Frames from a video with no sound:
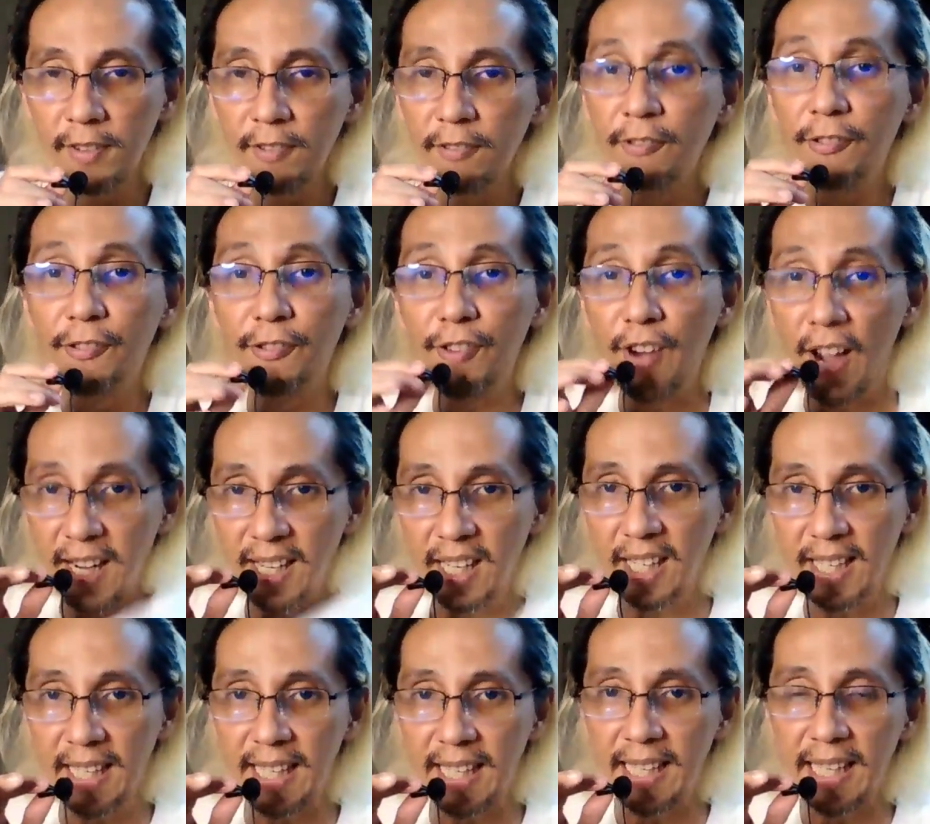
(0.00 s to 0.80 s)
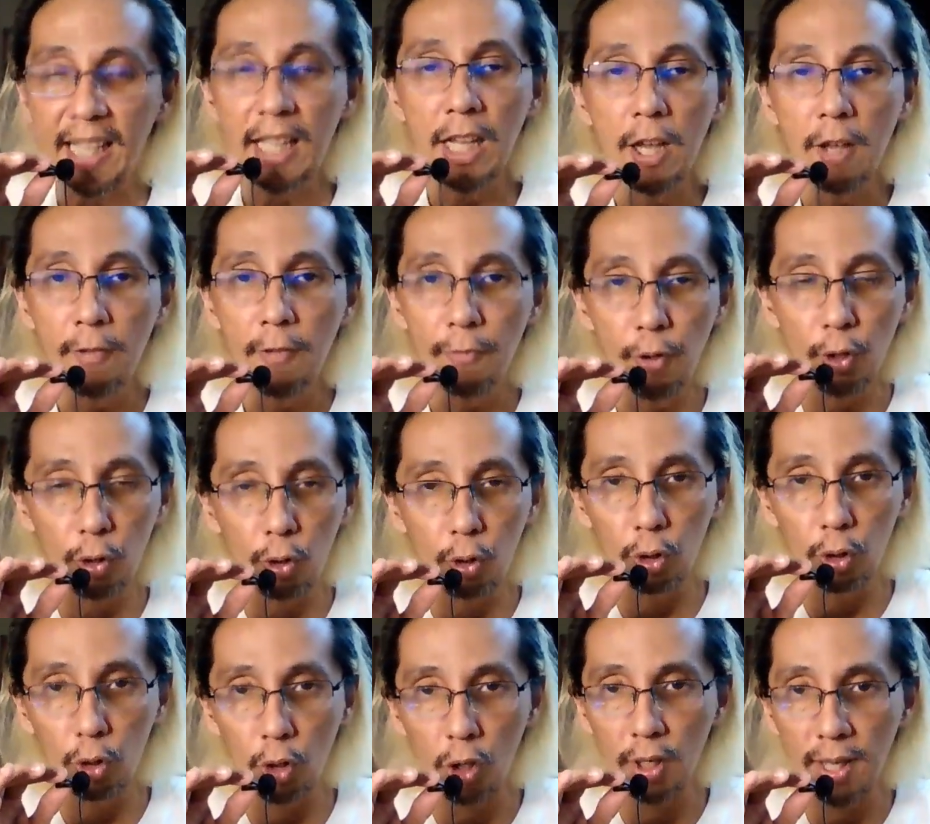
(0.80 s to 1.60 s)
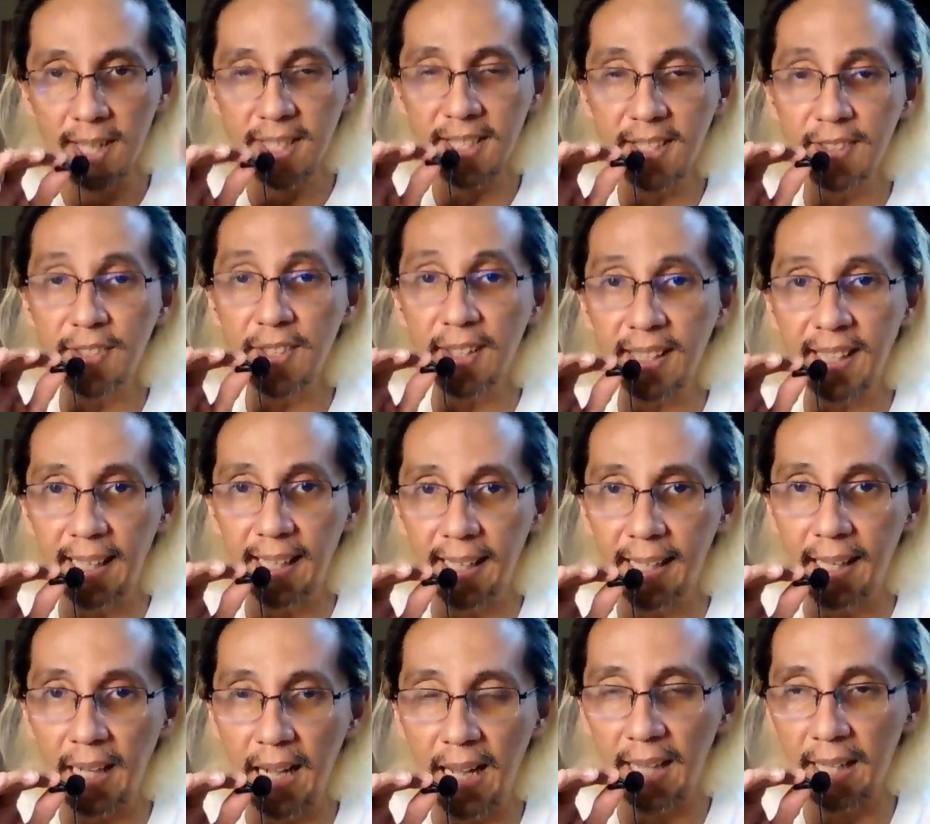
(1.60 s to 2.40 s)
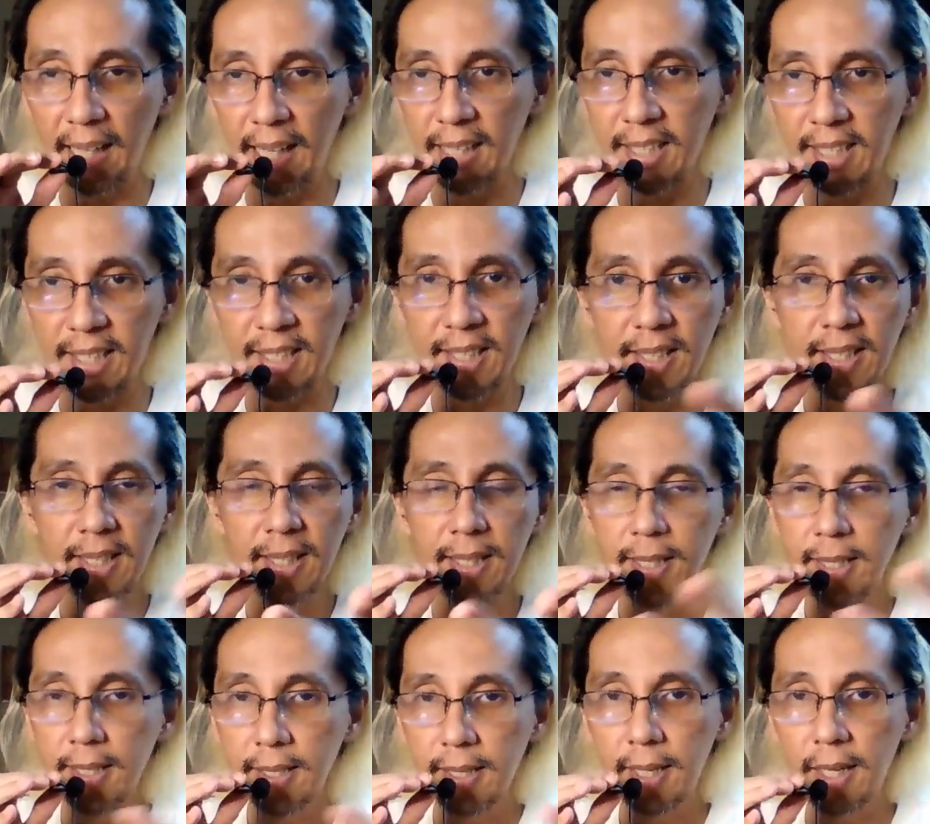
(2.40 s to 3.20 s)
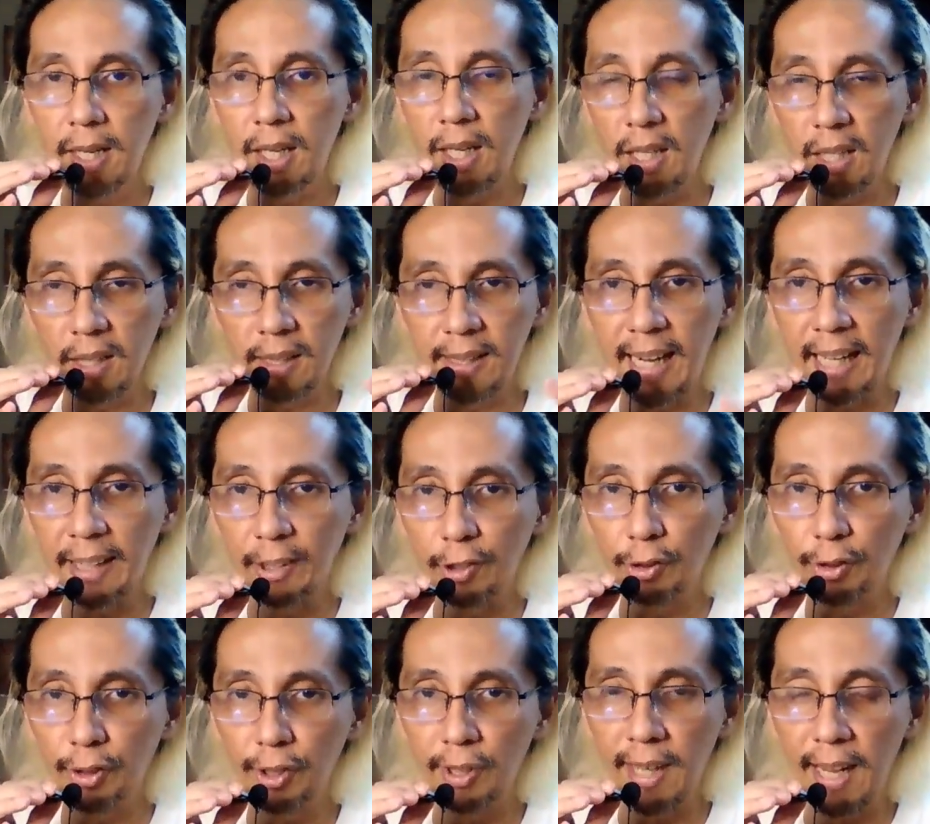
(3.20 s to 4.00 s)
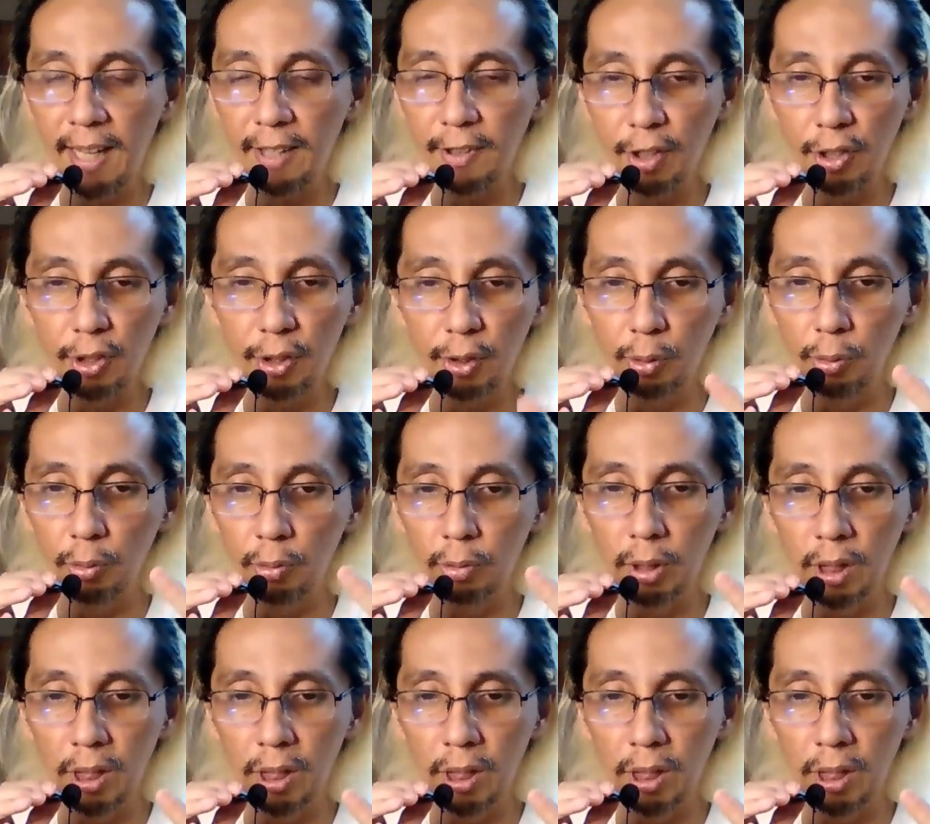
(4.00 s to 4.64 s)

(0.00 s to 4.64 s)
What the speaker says: finally the Kurokis and the Kiriharas gathered together to